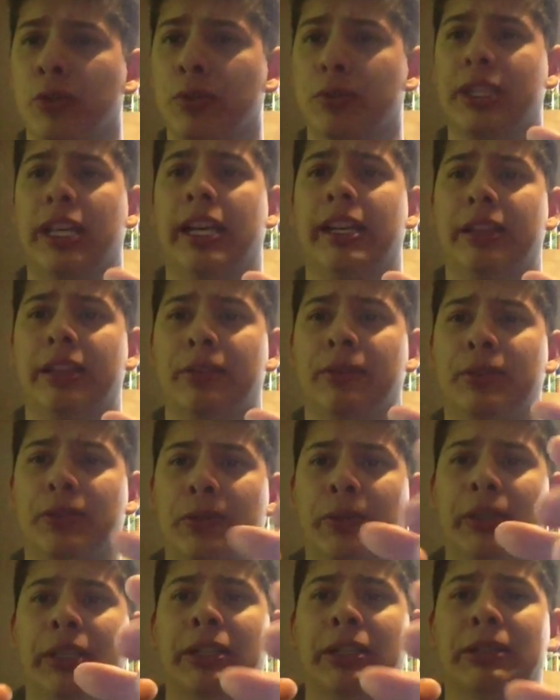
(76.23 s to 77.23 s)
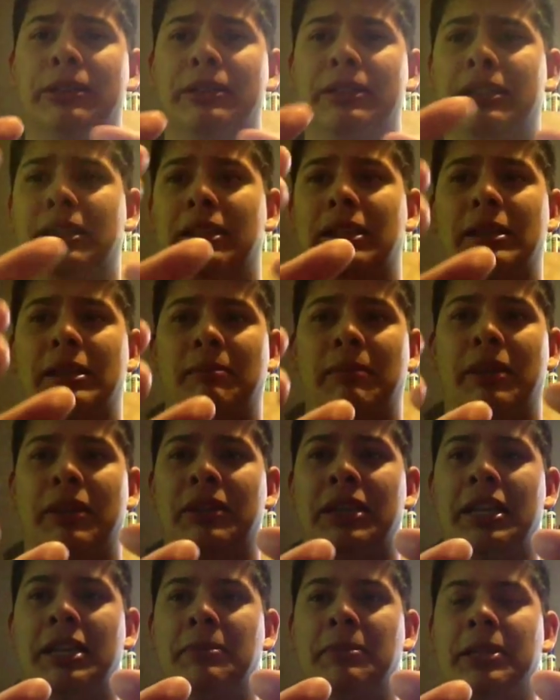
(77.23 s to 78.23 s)
Tiny little square, about
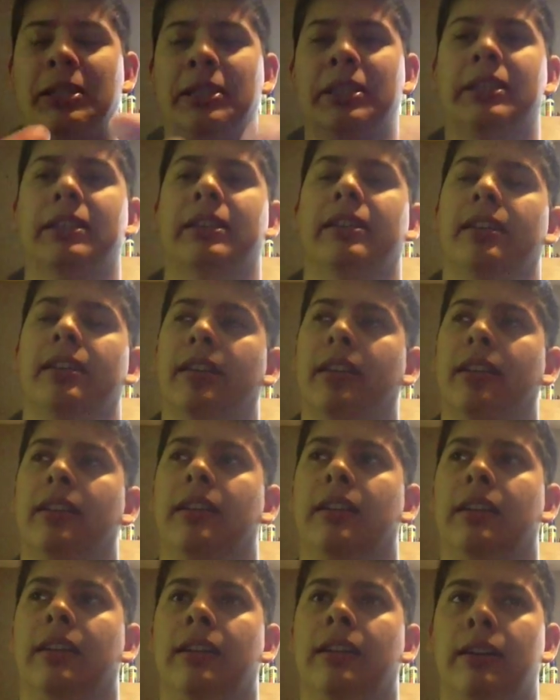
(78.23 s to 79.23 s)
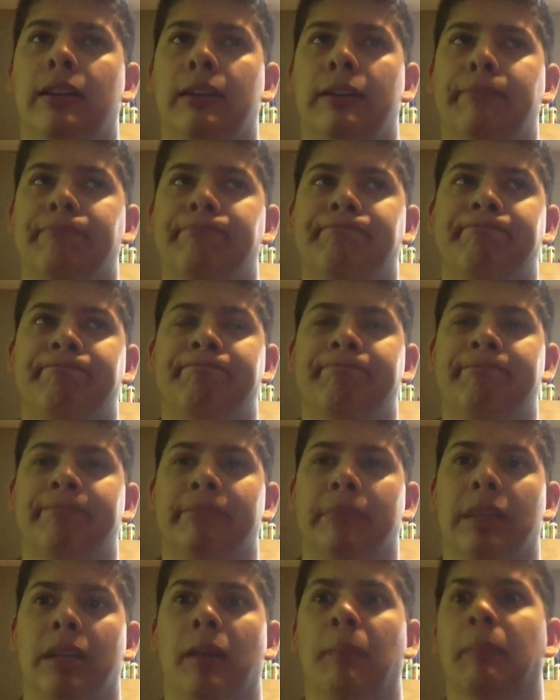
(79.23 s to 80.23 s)
yay big. A
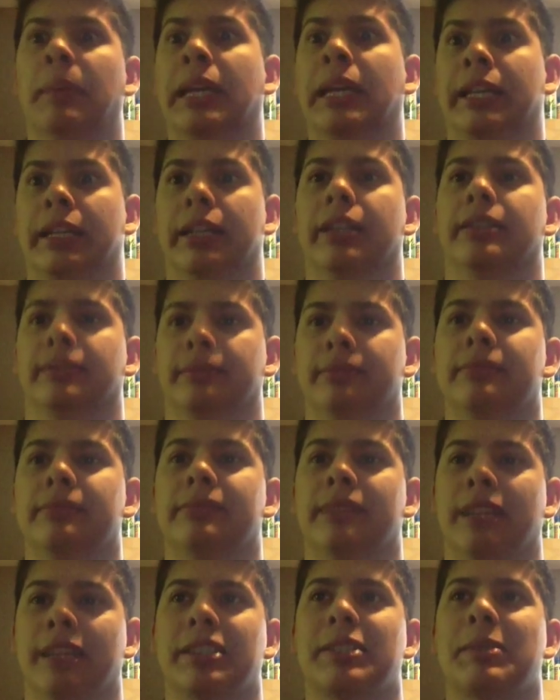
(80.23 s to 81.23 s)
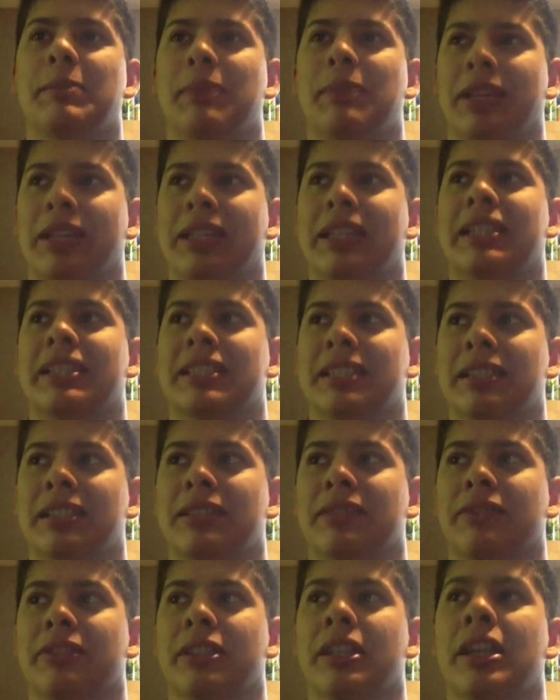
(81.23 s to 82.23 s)
beta. That's about the extent
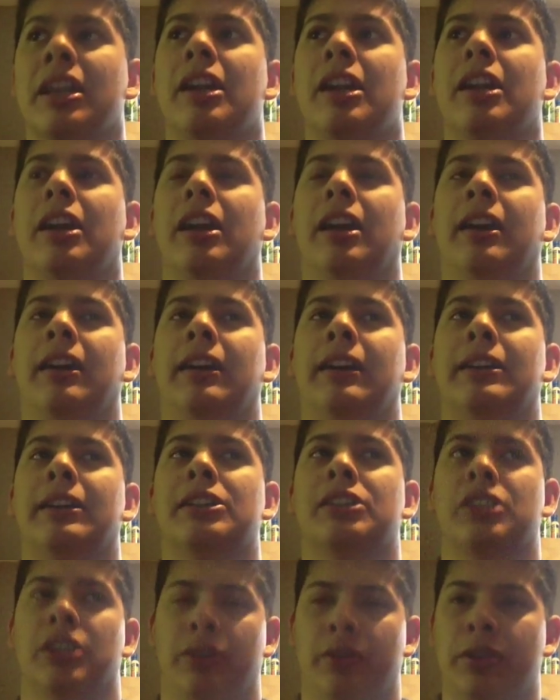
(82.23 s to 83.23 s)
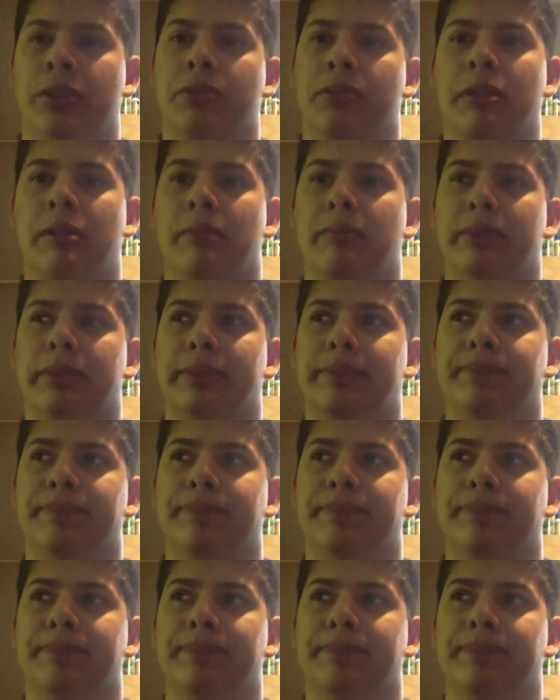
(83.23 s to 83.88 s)
of it. Cherry shrimp.